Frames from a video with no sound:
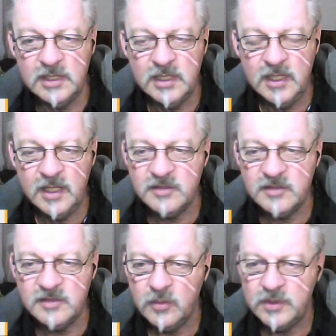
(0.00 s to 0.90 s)
And so
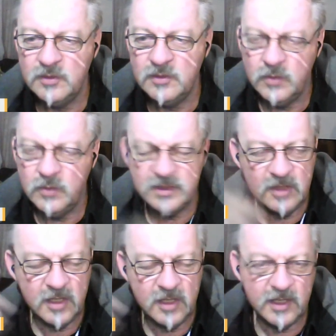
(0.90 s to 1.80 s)
we'd kind
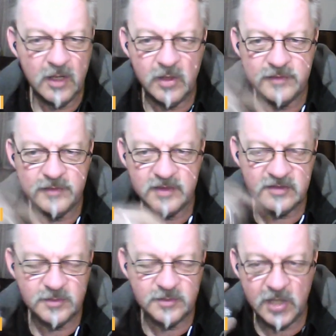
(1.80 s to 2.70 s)
of go over this in
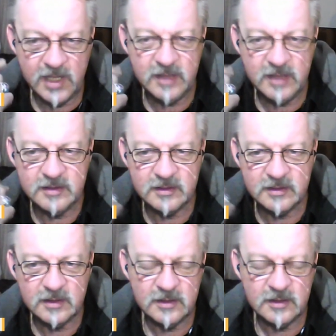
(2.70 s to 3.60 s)
my head, and
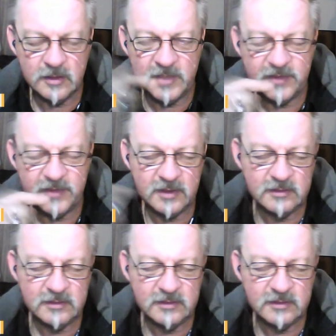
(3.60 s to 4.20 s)
I'm having